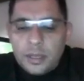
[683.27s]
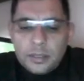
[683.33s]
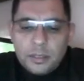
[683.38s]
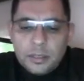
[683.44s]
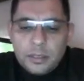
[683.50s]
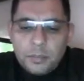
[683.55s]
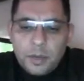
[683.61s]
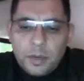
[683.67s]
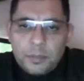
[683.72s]
the
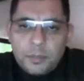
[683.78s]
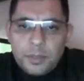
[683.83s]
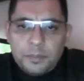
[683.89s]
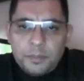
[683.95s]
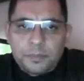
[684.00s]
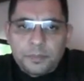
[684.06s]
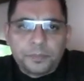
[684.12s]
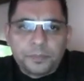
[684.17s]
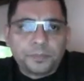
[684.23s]

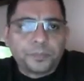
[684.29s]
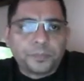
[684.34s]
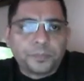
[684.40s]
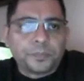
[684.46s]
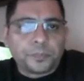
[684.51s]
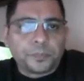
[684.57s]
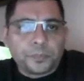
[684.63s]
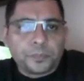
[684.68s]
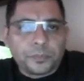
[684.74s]

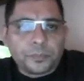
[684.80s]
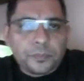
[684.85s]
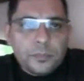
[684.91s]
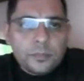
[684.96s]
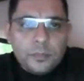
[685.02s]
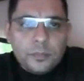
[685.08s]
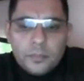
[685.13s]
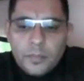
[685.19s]
puppy.